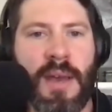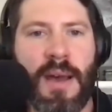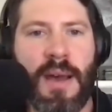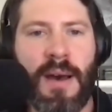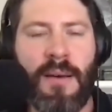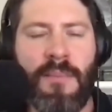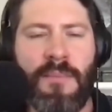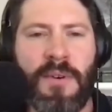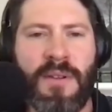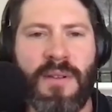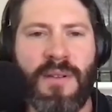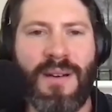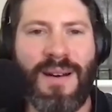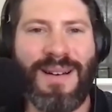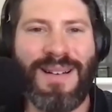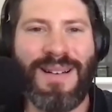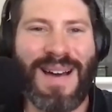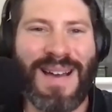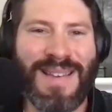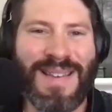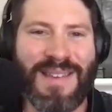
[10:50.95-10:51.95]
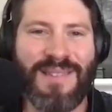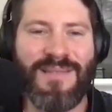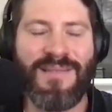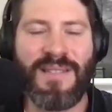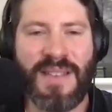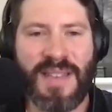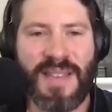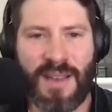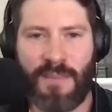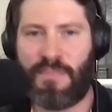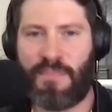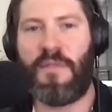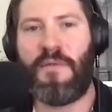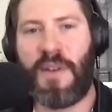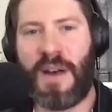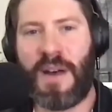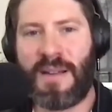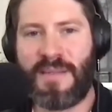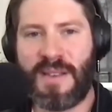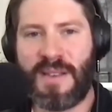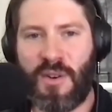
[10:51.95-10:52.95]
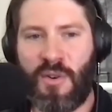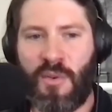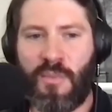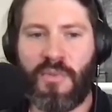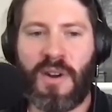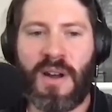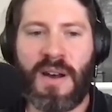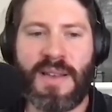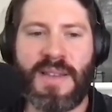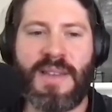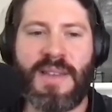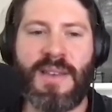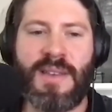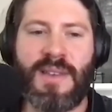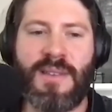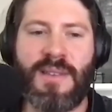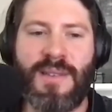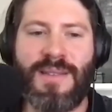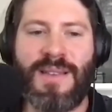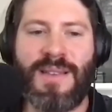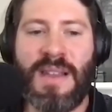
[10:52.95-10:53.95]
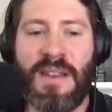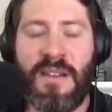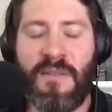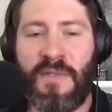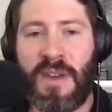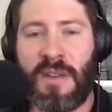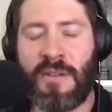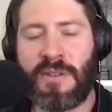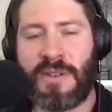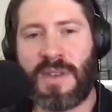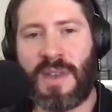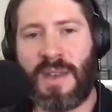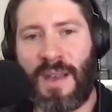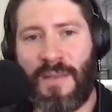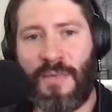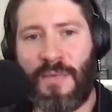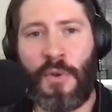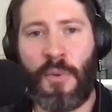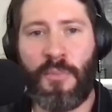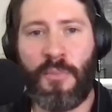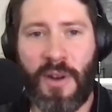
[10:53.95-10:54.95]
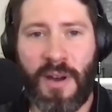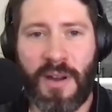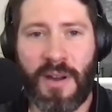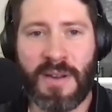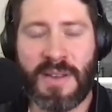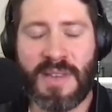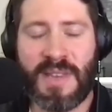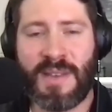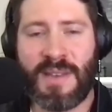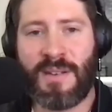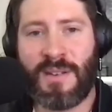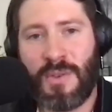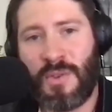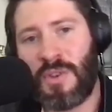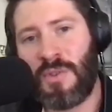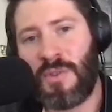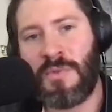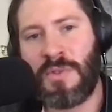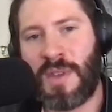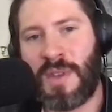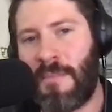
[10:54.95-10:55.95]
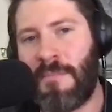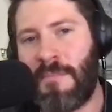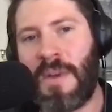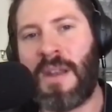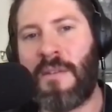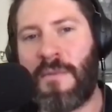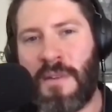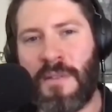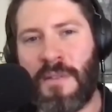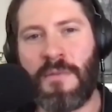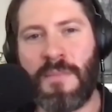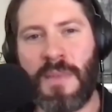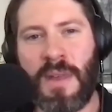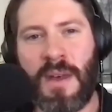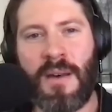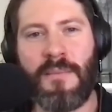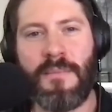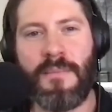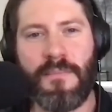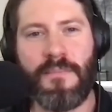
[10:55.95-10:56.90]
but ideally simplifying this whole process so that the innovators can get their products and consumers can benefit from that.